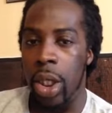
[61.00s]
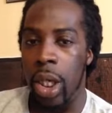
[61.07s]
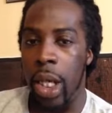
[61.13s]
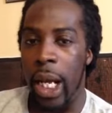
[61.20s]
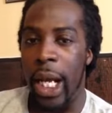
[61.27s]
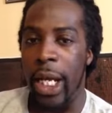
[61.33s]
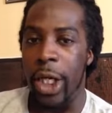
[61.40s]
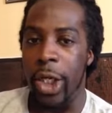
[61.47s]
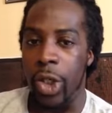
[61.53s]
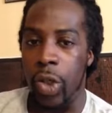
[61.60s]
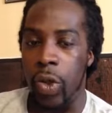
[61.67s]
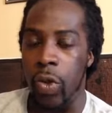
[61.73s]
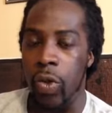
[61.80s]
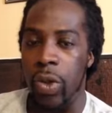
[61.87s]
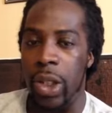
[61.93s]
and
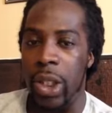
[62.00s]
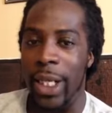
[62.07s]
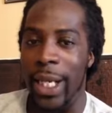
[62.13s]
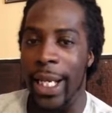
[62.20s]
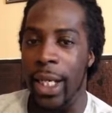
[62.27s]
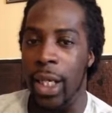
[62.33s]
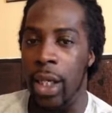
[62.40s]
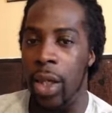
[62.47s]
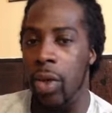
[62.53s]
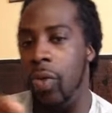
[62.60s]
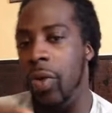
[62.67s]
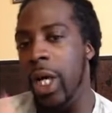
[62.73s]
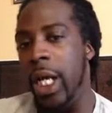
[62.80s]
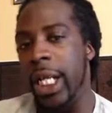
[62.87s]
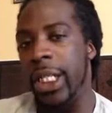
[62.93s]
issues in
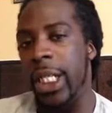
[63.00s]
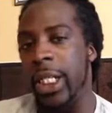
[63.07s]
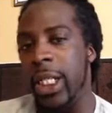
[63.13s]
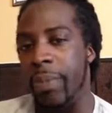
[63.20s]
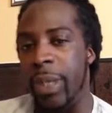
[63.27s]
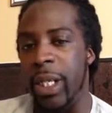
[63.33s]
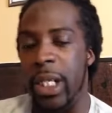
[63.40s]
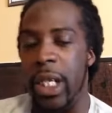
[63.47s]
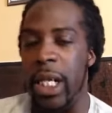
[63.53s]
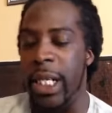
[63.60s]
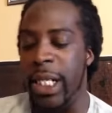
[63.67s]
relationship in today's